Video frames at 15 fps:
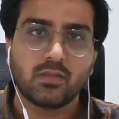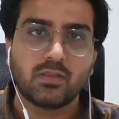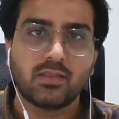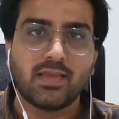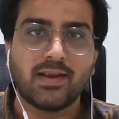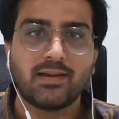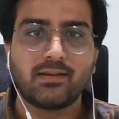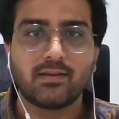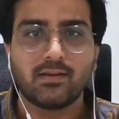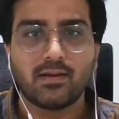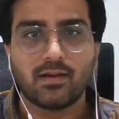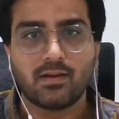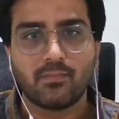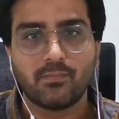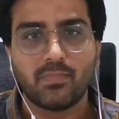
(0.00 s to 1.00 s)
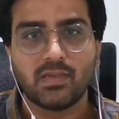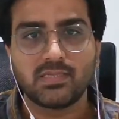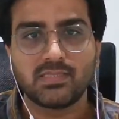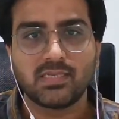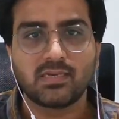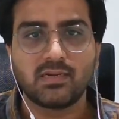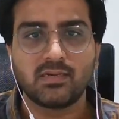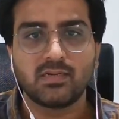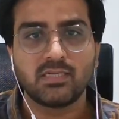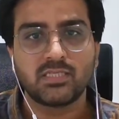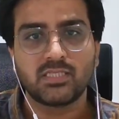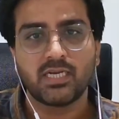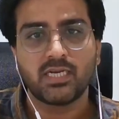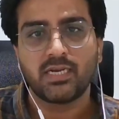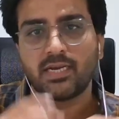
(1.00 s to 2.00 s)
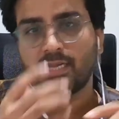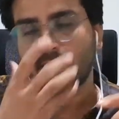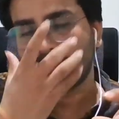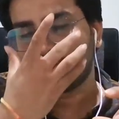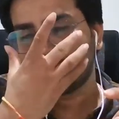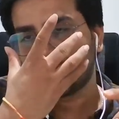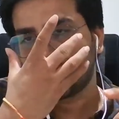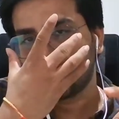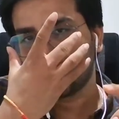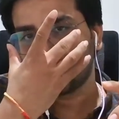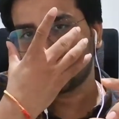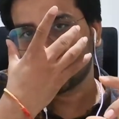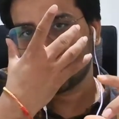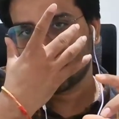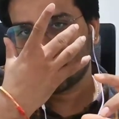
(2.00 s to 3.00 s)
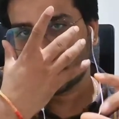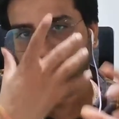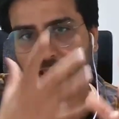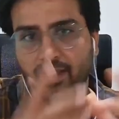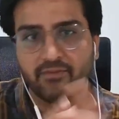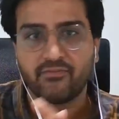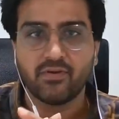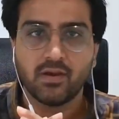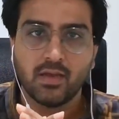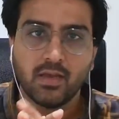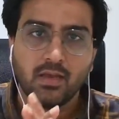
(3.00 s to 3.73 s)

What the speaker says: That basic understanding you should have.